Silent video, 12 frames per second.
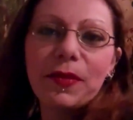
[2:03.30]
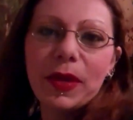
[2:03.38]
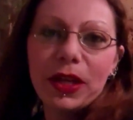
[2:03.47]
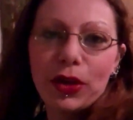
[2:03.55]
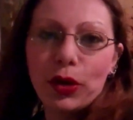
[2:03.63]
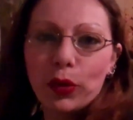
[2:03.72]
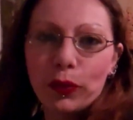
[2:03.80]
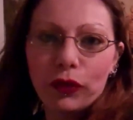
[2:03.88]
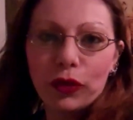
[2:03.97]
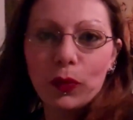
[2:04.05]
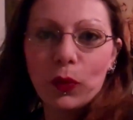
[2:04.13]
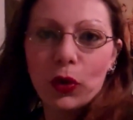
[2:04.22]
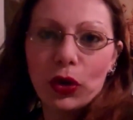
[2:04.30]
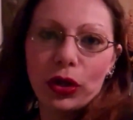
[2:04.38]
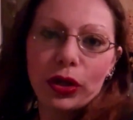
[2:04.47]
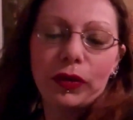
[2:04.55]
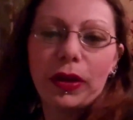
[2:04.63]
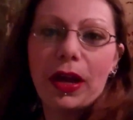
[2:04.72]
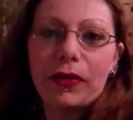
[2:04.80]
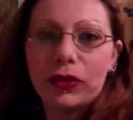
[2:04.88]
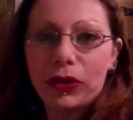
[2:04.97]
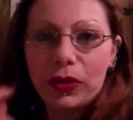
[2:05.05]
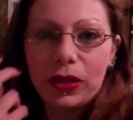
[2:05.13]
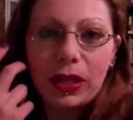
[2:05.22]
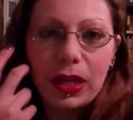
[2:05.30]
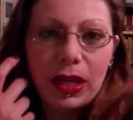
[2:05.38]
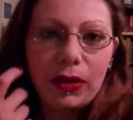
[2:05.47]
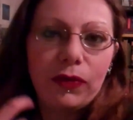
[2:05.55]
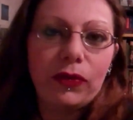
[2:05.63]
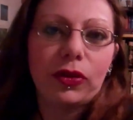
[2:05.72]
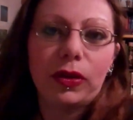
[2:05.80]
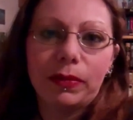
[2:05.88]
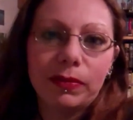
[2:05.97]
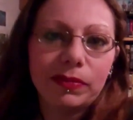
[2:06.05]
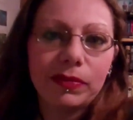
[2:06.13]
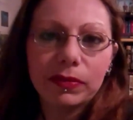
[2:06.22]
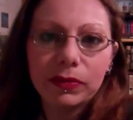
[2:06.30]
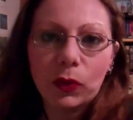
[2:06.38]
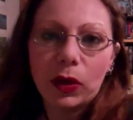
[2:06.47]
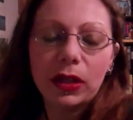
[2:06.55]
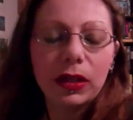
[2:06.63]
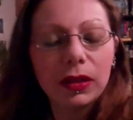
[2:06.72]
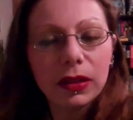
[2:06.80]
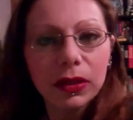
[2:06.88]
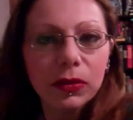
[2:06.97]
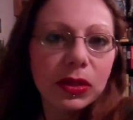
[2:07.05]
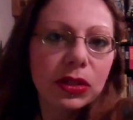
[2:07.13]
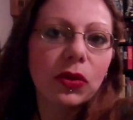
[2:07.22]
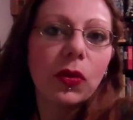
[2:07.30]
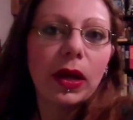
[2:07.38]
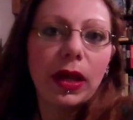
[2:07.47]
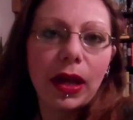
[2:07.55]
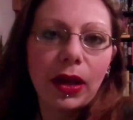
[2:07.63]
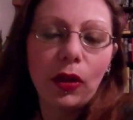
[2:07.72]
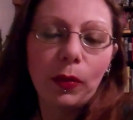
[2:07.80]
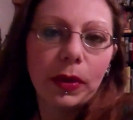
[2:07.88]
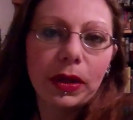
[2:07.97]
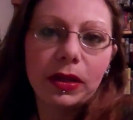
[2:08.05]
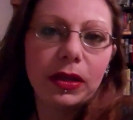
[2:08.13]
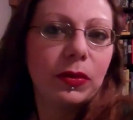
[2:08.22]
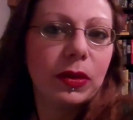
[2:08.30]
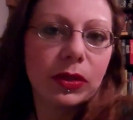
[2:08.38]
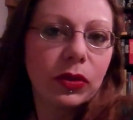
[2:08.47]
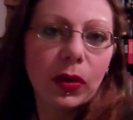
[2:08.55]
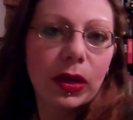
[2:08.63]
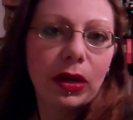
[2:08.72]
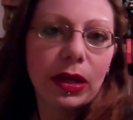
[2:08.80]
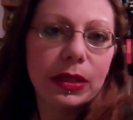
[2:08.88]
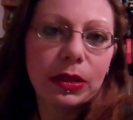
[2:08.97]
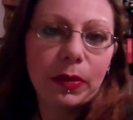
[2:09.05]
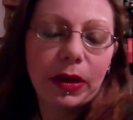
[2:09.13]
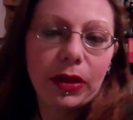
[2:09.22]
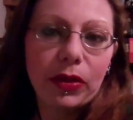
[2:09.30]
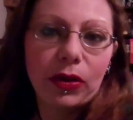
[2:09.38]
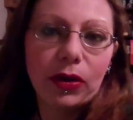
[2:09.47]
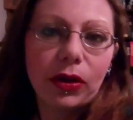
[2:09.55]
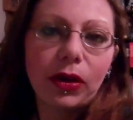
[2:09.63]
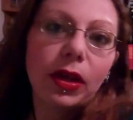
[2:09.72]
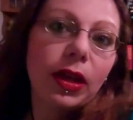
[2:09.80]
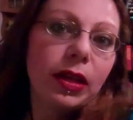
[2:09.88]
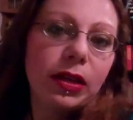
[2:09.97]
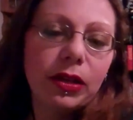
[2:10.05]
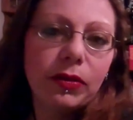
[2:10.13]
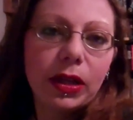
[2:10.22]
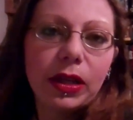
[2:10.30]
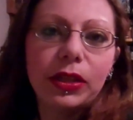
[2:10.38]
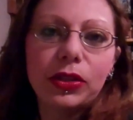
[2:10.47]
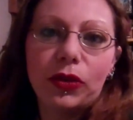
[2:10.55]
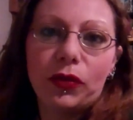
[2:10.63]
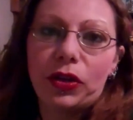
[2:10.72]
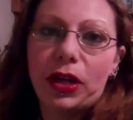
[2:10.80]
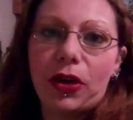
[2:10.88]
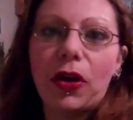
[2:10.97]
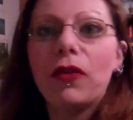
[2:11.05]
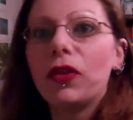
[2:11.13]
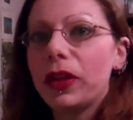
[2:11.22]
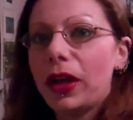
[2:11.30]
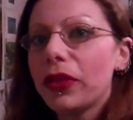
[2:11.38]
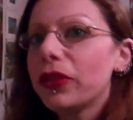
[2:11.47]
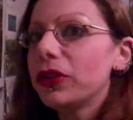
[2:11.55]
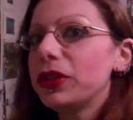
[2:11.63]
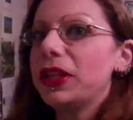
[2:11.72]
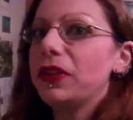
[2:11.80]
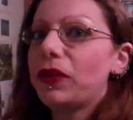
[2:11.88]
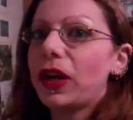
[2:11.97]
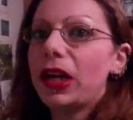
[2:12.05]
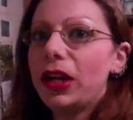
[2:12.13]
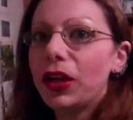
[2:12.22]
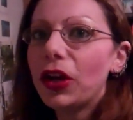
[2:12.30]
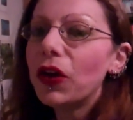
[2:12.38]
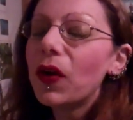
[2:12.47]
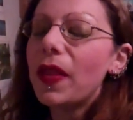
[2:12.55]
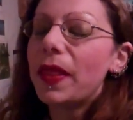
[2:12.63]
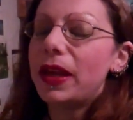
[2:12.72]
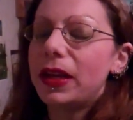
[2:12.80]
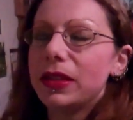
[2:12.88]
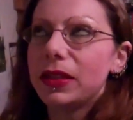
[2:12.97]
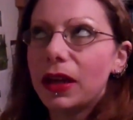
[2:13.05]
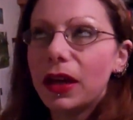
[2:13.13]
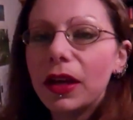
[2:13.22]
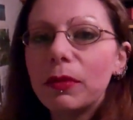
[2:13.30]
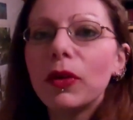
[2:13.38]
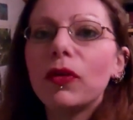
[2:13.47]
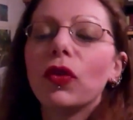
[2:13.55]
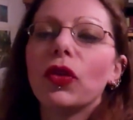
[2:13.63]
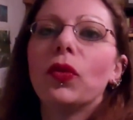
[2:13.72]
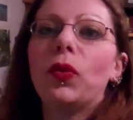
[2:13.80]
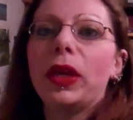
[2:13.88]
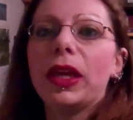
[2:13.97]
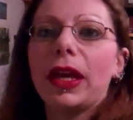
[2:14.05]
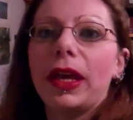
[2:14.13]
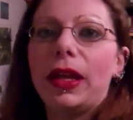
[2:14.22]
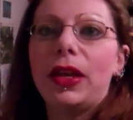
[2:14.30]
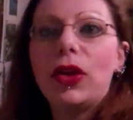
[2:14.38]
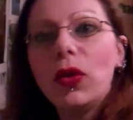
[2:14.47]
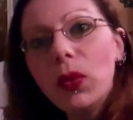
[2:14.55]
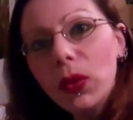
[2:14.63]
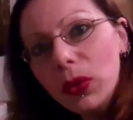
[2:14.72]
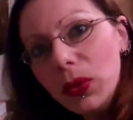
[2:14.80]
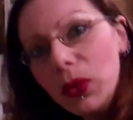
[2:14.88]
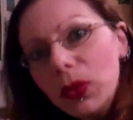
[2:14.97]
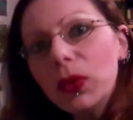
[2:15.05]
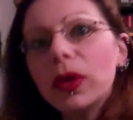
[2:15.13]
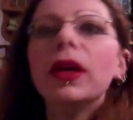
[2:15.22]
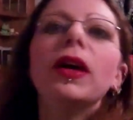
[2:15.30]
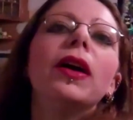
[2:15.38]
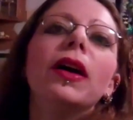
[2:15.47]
I made it home from work after the day from well, it wasn't quite hell, but it wasn't quite awesome either. At any rate, it's over now. I've only got Thursday and Friday to go, and then it's time for the weekend. Woo!